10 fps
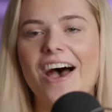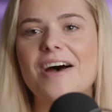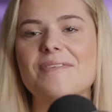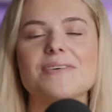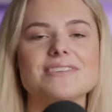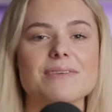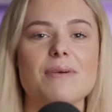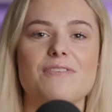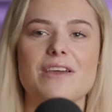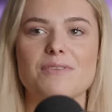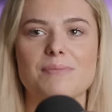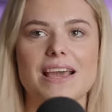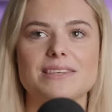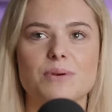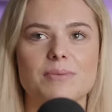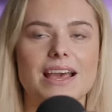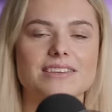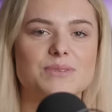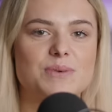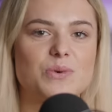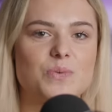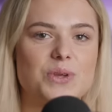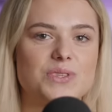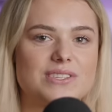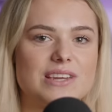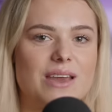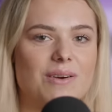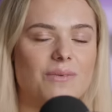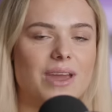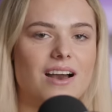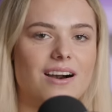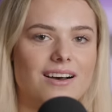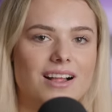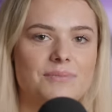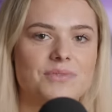I would say my favourite place probably has to be the woods near where we are.